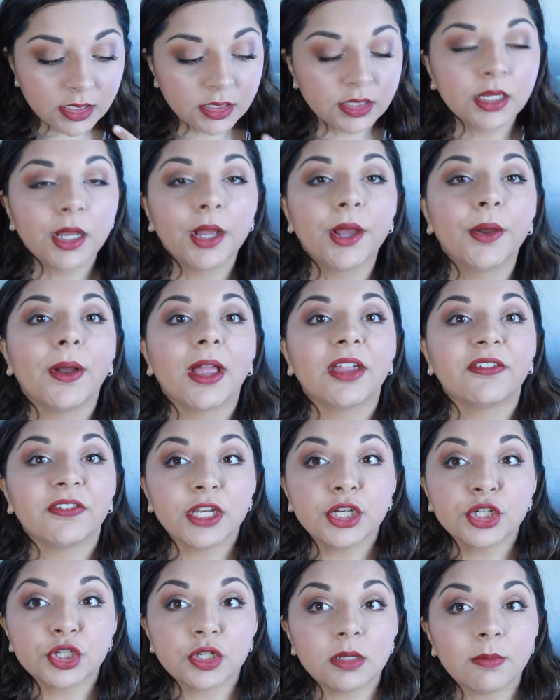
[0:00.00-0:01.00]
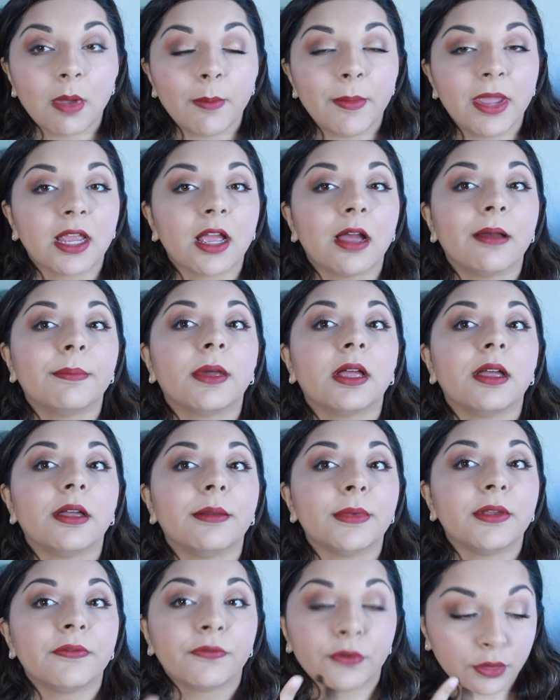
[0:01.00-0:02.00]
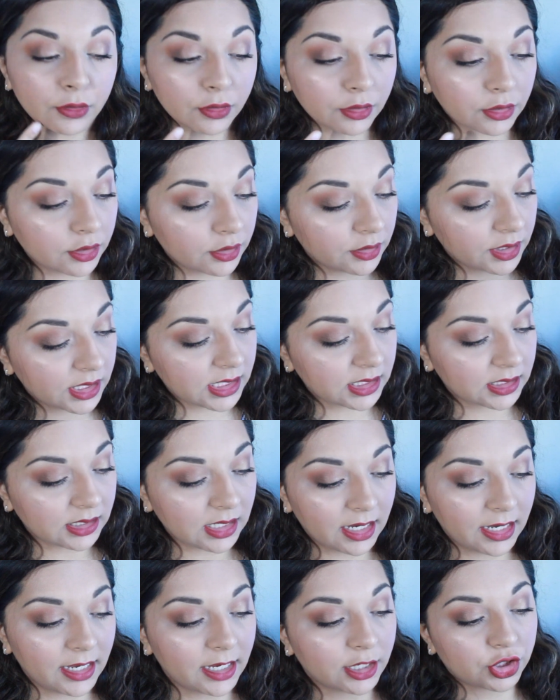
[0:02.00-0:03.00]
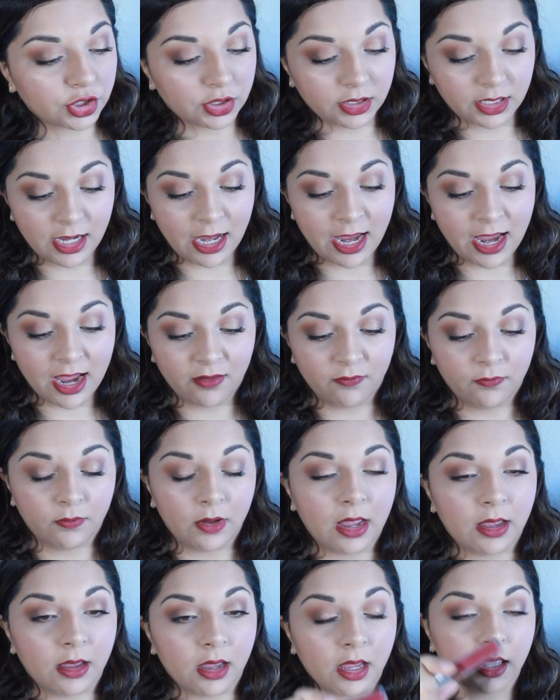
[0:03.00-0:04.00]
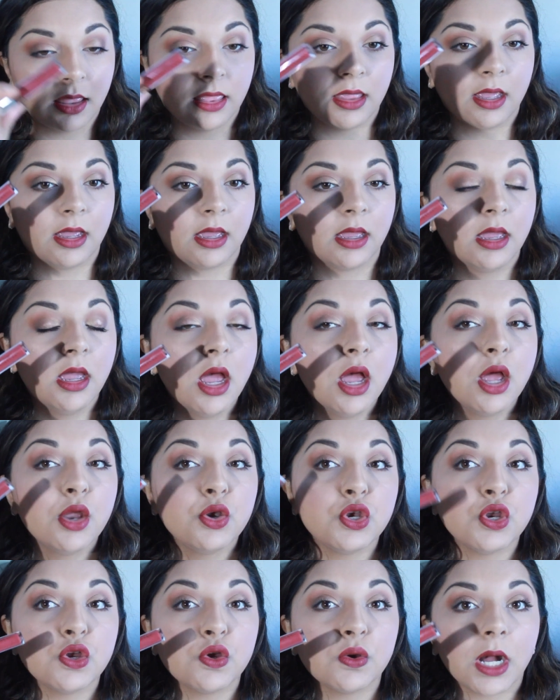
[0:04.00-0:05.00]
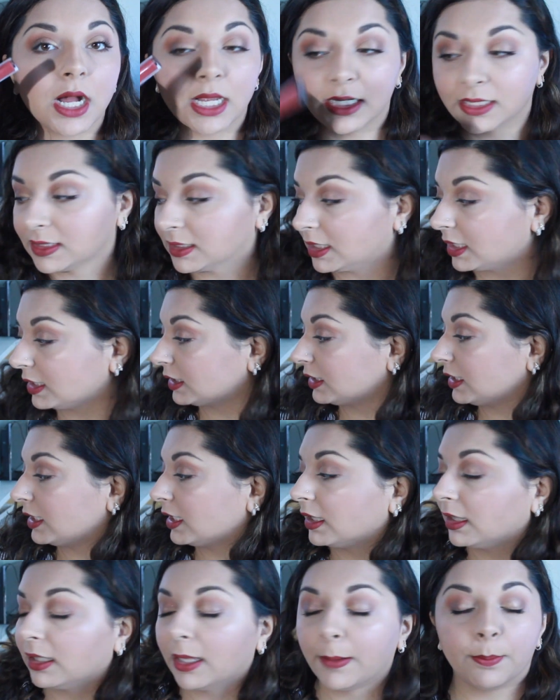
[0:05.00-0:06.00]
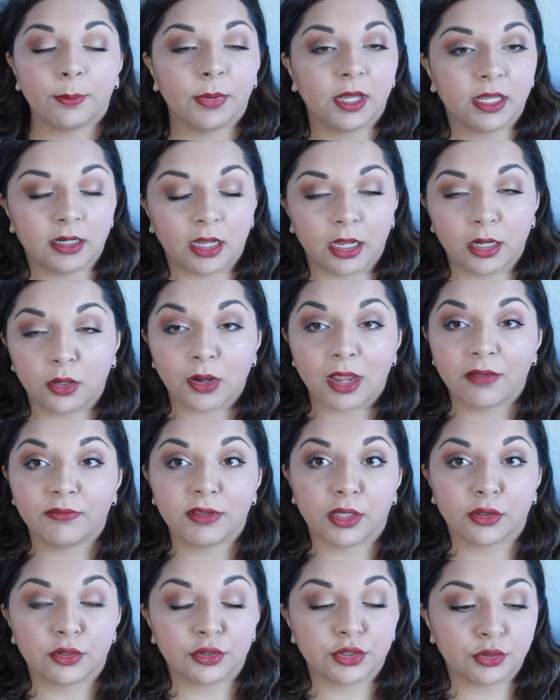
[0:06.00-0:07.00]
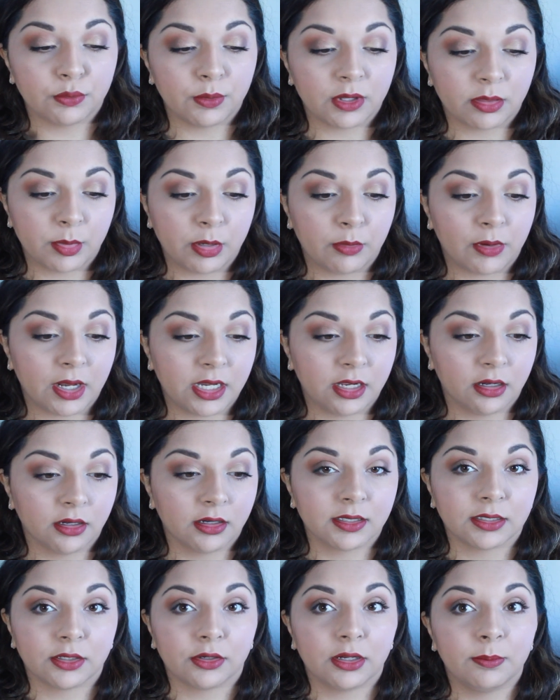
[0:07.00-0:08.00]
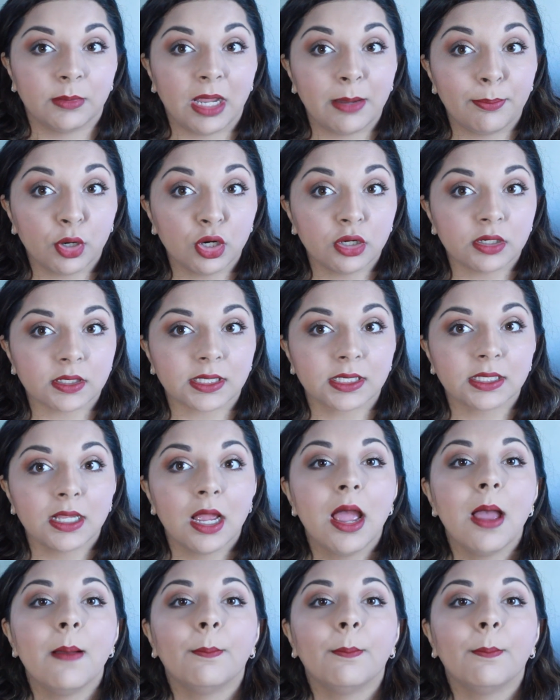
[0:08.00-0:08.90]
So I finished doing my makeup. If you're curious, I actually have the new Anastasia lip button. I don't have the other two with me right here because they're in my purse.